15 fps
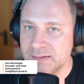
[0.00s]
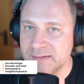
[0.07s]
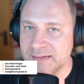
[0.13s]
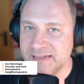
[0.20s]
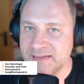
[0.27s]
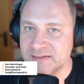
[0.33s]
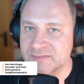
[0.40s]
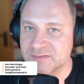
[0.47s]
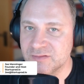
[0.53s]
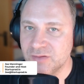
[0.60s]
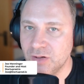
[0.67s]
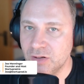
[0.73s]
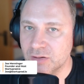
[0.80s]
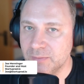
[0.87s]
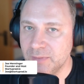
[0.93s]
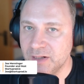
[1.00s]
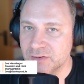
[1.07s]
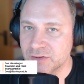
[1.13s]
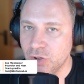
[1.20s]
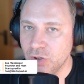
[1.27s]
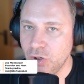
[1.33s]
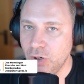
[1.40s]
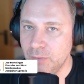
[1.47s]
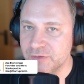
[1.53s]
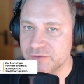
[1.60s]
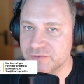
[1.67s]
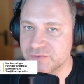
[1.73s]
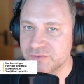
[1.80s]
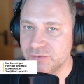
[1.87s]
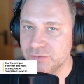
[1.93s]
Let's talk about
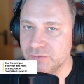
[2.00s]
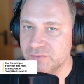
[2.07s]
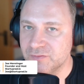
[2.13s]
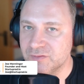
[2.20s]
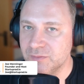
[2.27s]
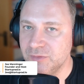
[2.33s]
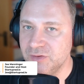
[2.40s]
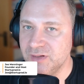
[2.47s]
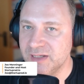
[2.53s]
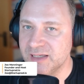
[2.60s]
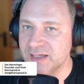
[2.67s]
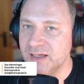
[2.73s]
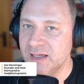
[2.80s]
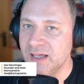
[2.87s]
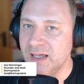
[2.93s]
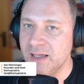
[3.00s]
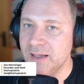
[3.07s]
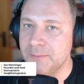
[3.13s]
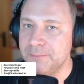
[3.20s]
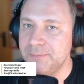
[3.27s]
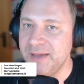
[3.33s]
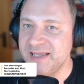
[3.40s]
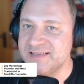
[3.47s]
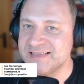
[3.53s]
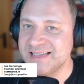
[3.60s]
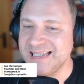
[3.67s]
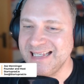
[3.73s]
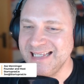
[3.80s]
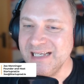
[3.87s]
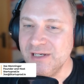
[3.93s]
commerce tools. The
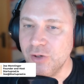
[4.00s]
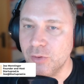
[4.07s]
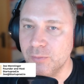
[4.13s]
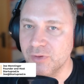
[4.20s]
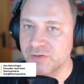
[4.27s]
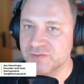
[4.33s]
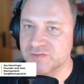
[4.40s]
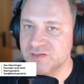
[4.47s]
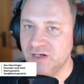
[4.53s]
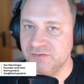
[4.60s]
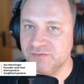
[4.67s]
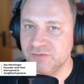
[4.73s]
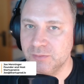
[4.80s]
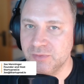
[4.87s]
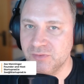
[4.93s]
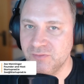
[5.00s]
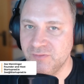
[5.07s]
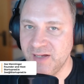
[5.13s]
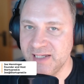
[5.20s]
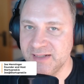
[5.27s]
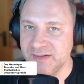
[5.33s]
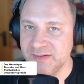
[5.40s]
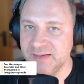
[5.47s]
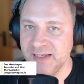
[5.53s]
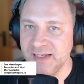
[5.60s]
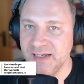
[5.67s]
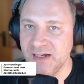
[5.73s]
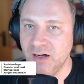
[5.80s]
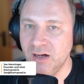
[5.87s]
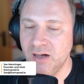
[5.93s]
Munich-based e-commerce software provider.
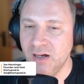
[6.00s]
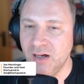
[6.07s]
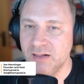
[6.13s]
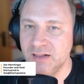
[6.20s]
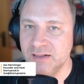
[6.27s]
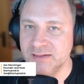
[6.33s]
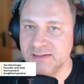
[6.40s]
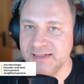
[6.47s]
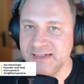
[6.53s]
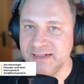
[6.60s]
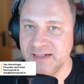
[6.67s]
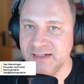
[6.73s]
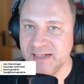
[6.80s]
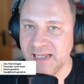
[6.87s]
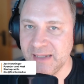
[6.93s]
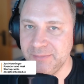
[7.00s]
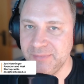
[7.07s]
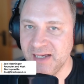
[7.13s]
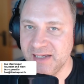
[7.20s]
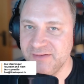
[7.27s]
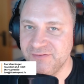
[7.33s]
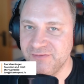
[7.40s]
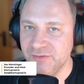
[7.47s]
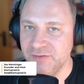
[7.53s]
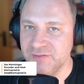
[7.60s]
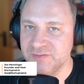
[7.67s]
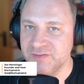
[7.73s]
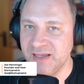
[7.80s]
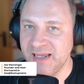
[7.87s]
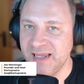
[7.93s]
They are a leader in
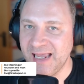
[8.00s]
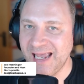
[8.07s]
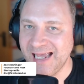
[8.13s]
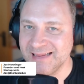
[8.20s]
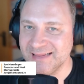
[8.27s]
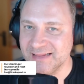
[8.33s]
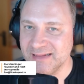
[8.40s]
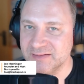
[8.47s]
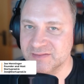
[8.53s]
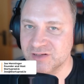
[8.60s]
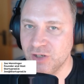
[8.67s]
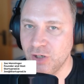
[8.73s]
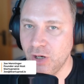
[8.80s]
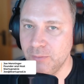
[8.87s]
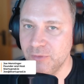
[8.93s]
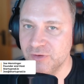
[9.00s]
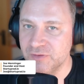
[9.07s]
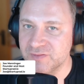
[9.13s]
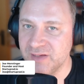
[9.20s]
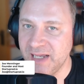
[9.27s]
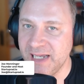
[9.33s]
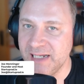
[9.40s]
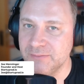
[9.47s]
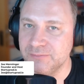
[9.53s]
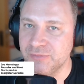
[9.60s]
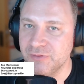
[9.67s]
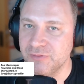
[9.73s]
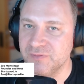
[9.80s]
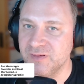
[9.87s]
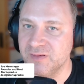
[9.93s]
API-first, headless commerce, and
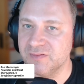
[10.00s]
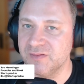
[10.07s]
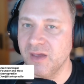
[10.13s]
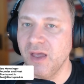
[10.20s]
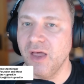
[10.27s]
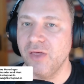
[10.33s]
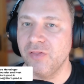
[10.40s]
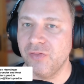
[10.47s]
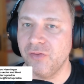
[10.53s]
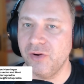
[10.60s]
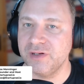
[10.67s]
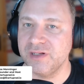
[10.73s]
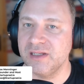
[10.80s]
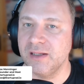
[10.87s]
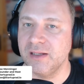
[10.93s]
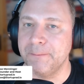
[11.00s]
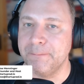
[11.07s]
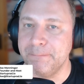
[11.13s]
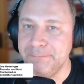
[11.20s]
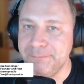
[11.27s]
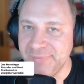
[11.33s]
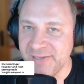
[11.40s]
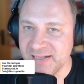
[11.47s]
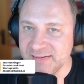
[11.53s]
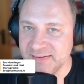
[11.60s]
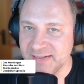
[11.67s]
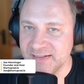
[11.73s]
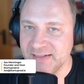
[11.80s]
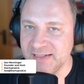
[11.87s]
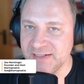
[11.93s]
processed 30
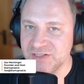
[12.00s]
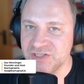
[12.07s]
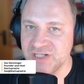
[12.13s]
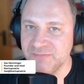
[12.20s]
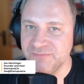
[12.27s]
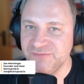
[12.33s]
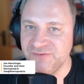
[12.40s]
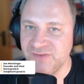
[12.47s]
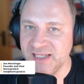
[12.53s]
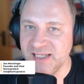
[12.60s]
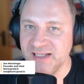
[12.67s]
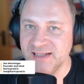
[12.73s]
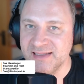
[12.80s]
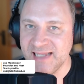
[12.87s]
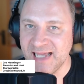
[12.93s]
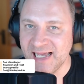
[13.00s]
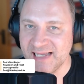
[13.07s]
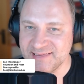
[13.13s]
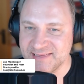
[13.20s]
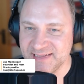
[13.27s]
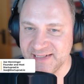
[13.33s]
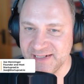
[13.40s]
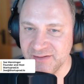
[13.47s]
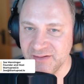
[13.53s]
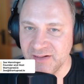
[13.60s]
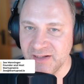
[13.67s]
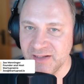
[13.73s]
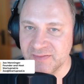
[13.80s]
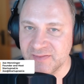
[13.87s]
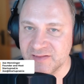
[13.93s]
billion in GMV last year.
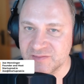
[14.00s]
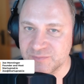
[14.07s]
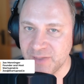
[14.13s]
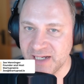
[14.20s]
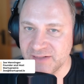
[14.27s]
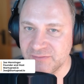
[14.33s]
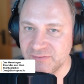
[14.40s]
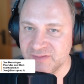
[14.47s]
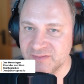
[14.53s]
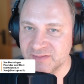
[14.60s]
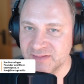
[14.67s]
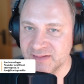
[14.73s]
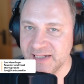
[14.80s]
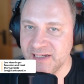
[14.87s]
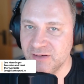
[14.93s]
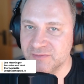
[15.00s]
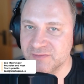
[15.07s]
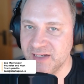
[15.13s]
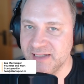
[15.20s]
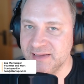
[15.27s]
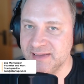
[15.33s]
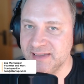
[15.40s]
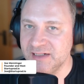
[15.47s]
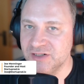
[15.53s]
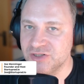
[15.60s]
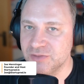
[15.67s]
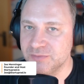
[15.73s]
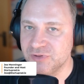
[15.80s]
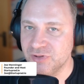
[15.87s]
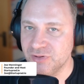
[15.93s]
Despite recent layoffs and
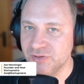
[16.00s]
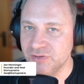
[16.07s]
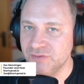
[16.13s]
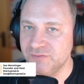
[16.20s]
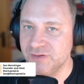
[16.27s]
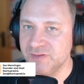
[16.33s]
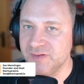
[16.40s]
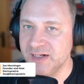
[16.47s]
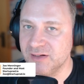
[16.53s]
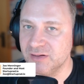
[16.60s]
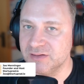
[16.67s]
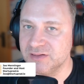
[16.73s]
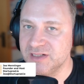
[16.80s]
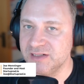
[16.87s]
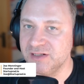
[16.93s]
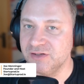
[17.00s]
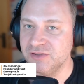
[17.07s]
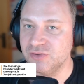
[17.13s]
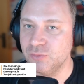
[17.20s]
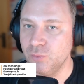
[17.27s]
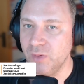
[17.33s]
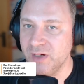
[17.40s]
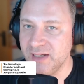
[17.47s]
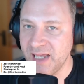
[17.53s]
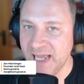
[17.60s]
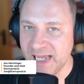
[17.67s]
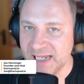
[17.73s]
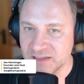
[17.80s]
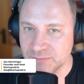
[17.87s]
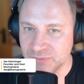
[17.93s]
leadership turnover, they continue to win
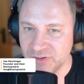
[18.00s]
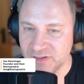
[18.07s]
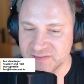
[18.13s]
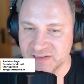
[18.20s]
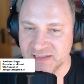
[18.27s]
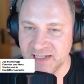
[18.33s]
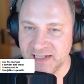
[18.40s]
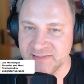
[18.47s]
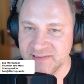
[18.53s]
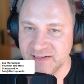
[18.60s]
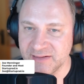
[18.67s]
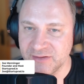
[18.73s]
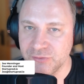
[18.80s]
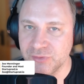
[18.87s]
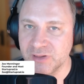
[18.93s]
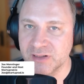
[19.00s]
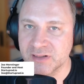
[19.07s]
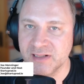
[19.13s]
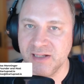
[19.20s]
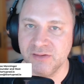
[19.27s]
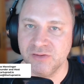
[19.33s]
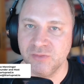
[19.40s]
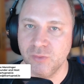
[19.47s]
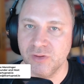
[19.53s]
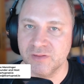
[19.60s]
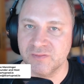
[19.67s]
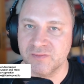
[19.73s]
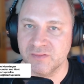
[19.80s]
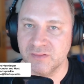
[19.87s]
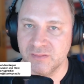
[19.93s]
enterprise clients and Google Cloud
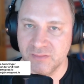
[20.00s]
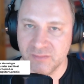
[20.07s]
Awards.